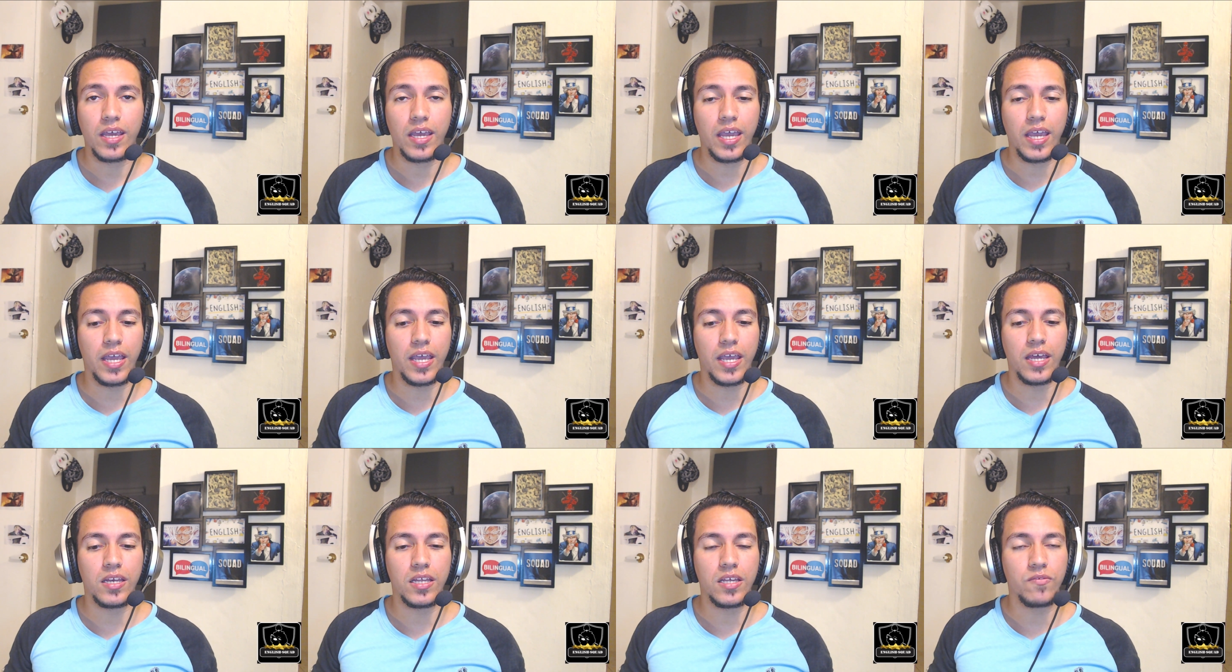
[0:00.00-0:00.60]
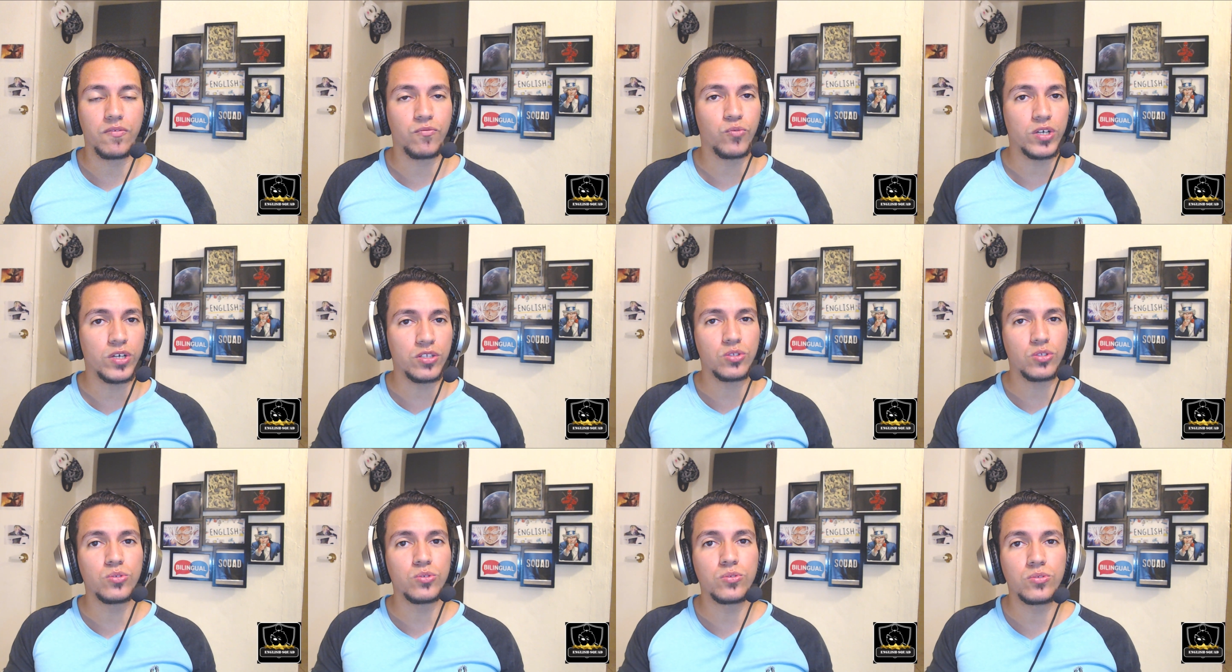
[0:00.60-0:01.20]
And if we
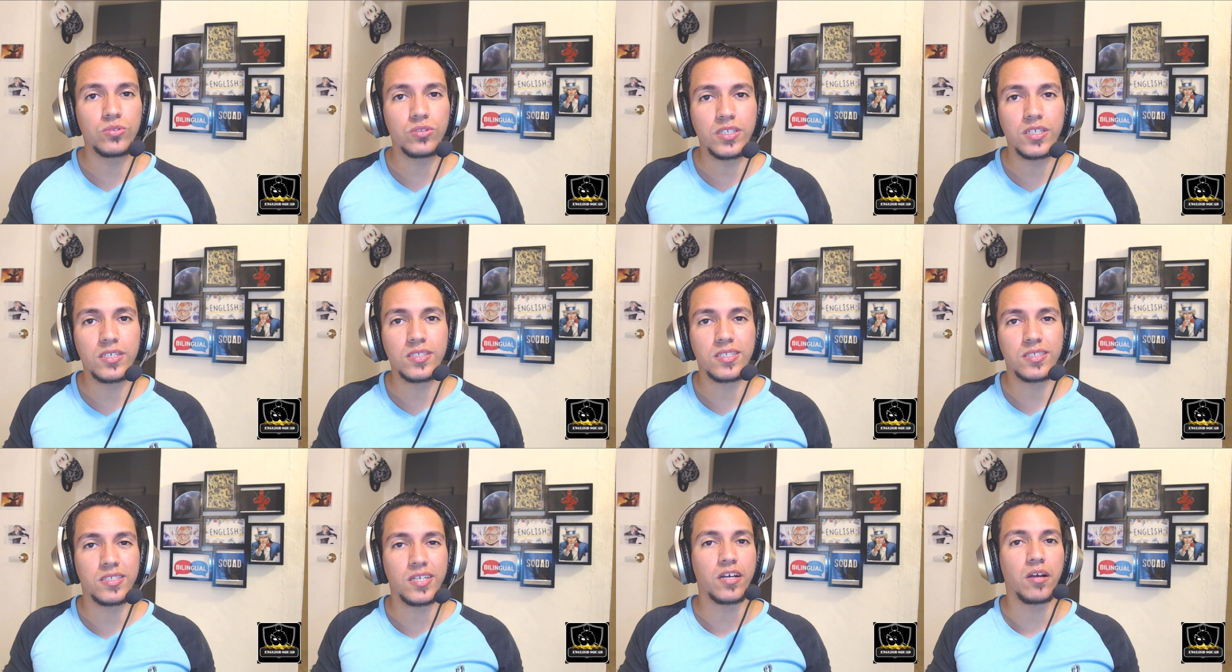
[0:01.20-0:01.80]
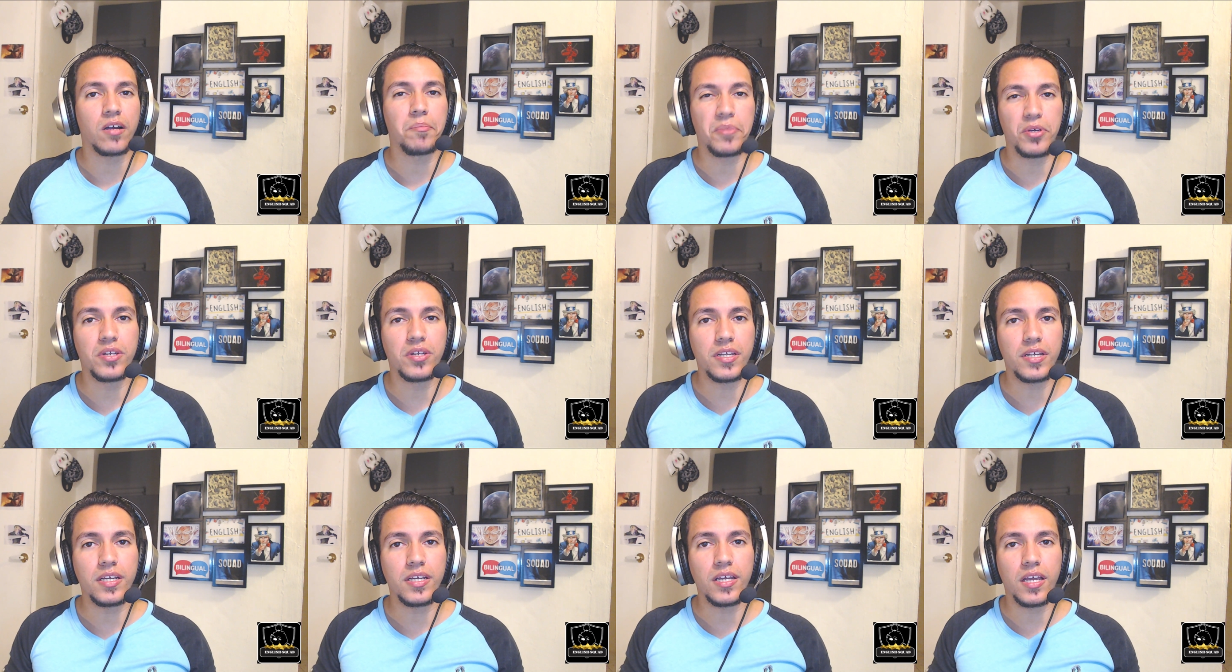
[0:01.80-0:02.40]
do this as a
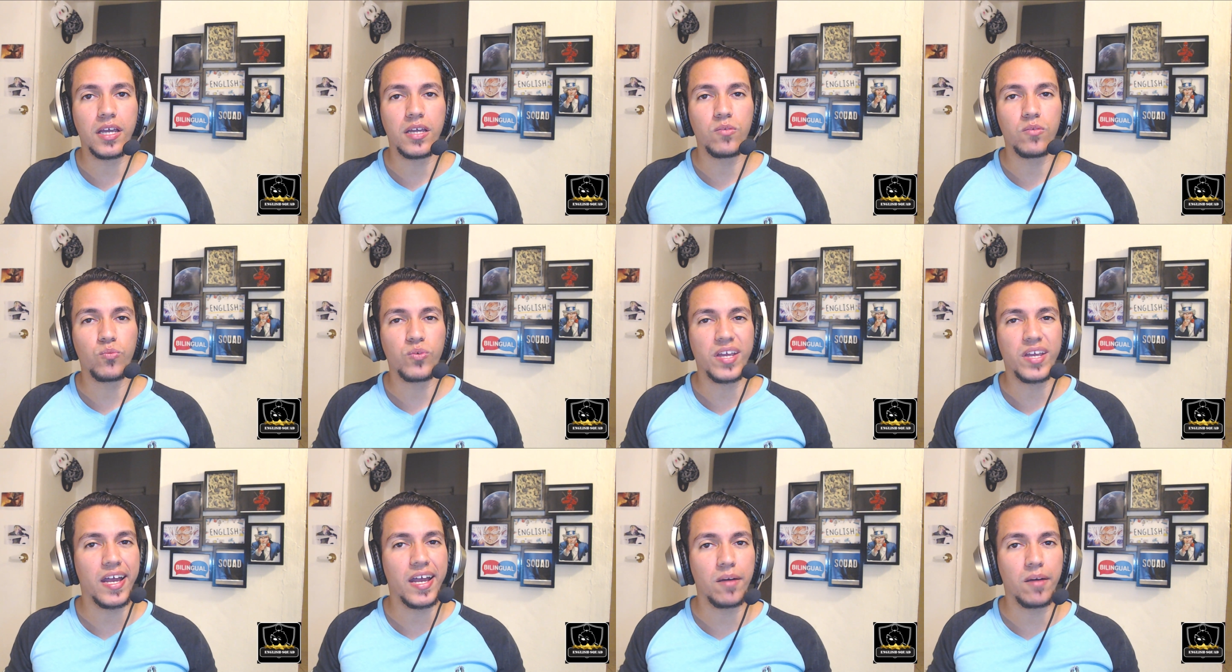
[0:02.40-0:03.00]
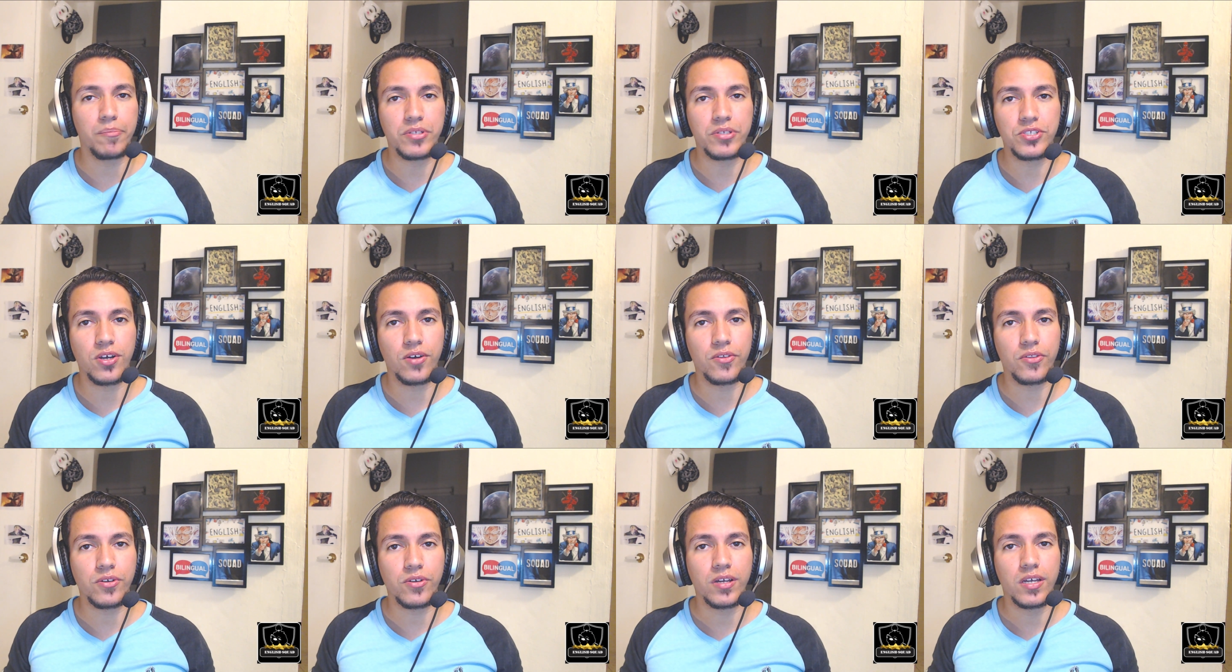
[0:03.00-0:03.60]
community and we help each
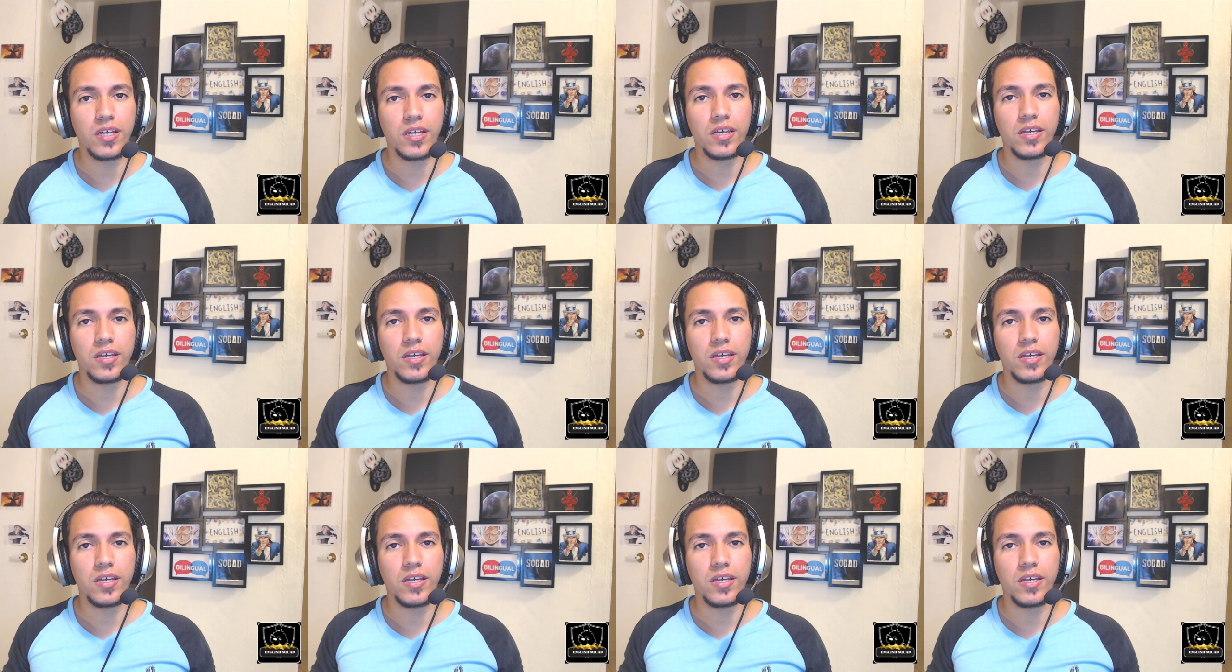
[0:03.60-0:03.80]
other,